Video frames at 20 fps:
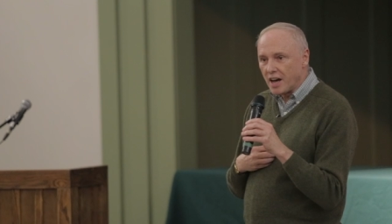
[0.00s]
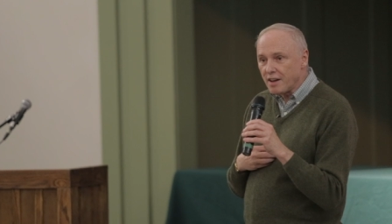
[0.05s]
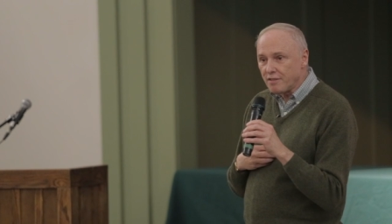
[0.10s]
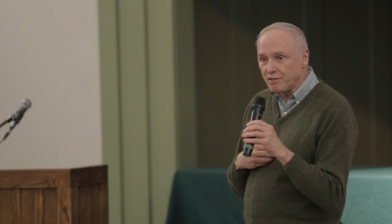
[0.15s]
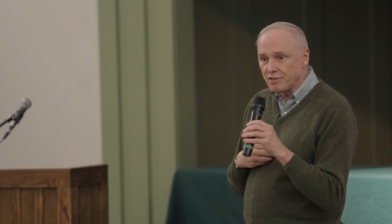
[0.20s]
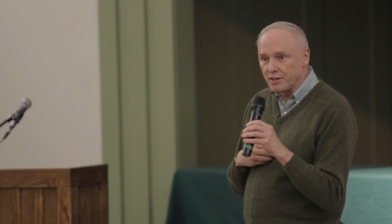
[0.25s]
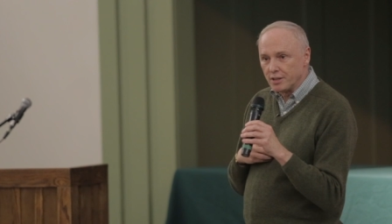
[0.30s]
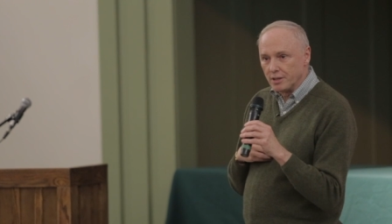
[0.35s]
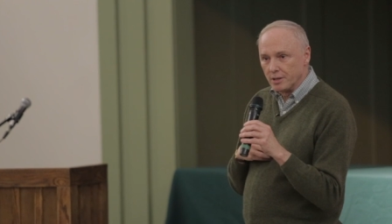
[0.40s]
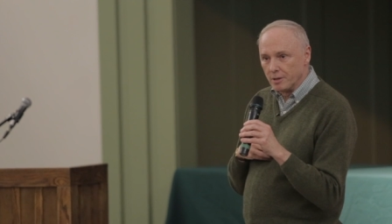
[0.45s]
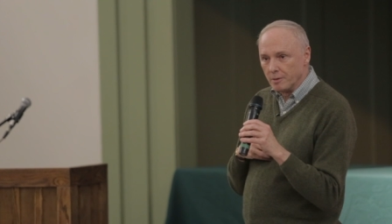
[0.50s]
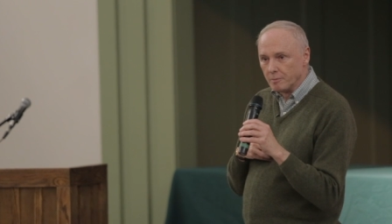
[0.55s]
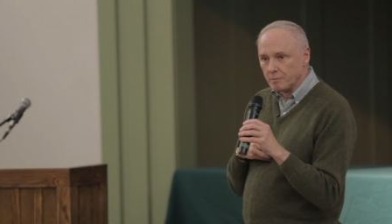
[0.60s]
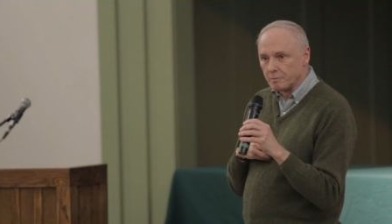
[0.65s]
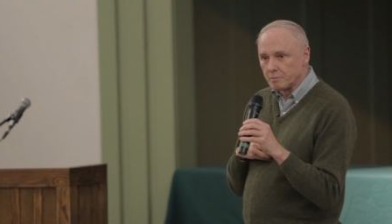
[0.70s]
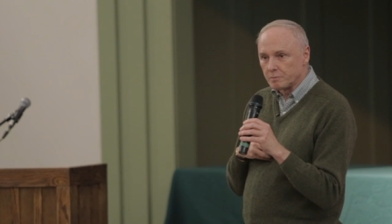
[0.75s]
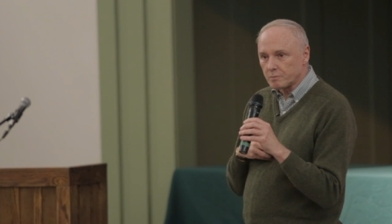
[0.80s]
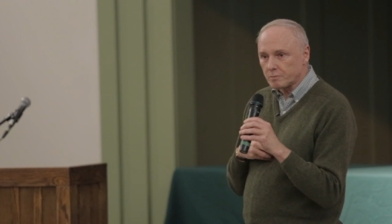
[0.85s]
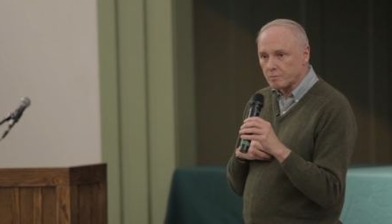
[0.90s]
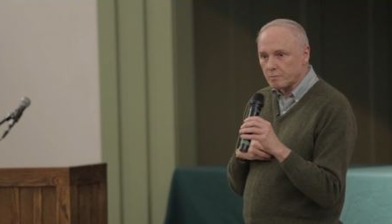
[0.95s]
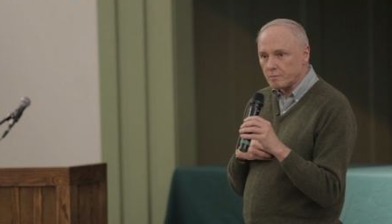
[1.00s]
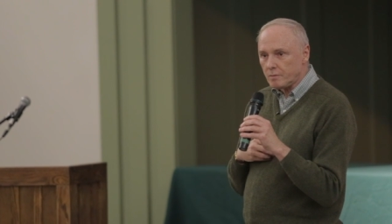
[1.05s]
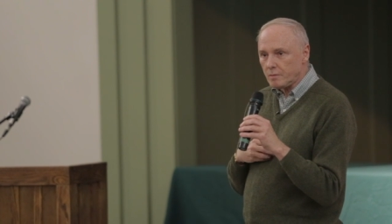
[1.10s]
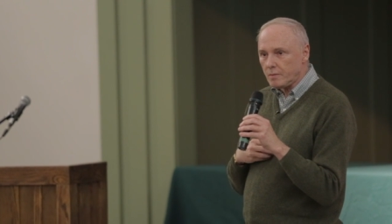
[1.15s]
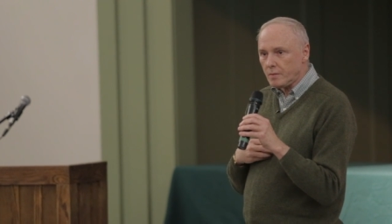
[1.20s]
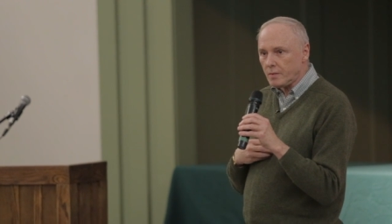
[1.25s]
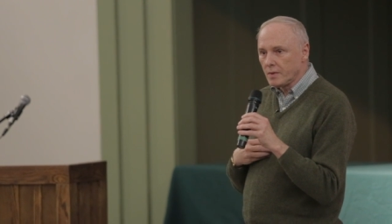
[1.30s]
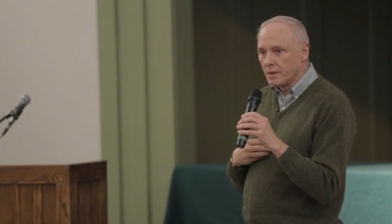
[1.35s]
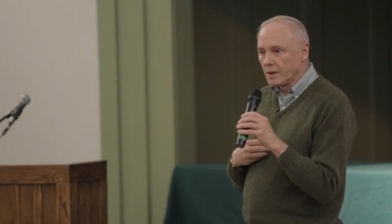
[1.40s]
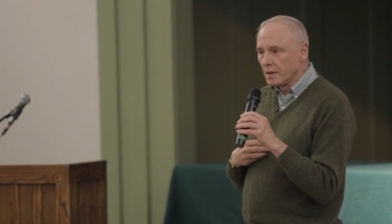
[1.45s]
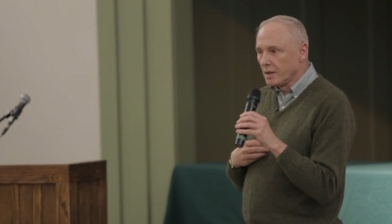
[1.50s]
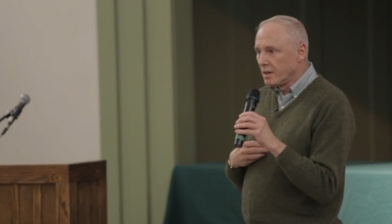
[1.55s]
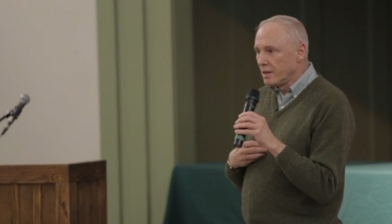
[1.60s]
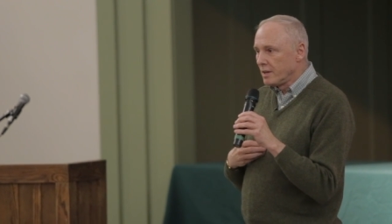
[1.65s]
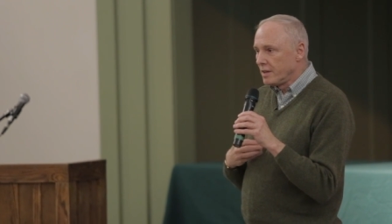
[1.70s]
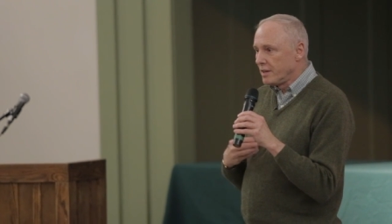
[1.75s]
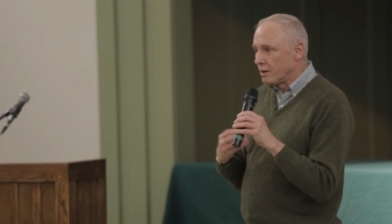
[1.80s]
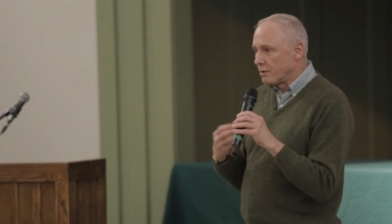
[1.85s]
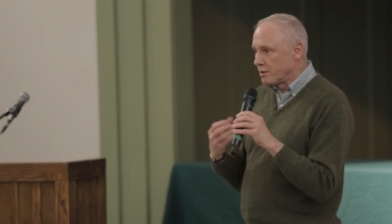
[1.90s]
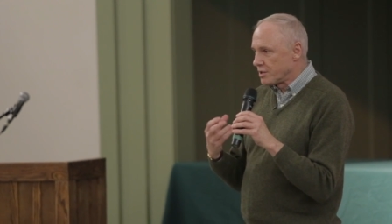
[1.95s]
I feel,
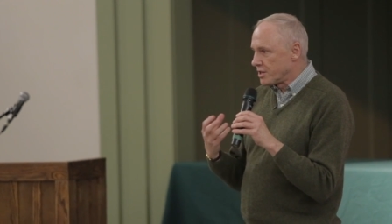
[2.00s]
you know,